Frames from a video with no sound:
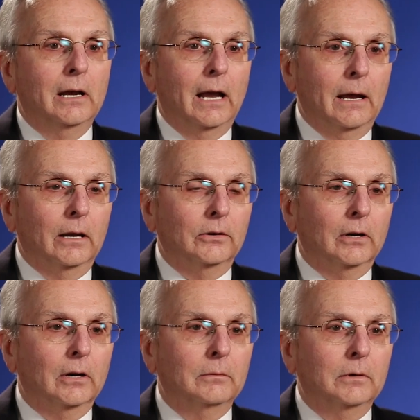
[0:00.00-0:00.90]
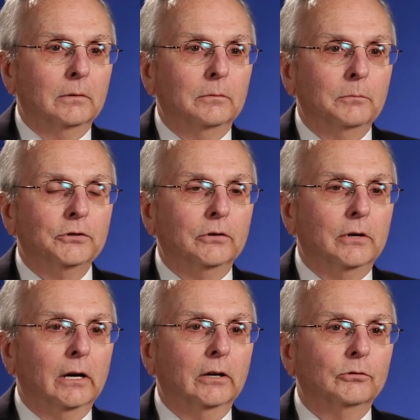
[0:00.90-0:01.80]
And uh, Mr.
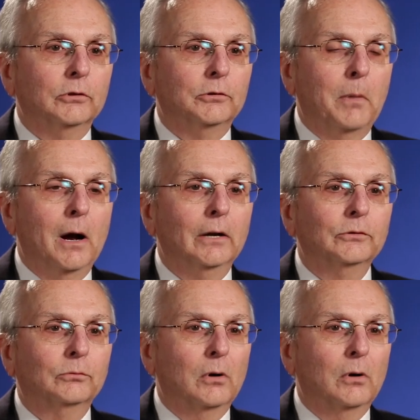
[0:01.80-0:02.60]
Duncan's response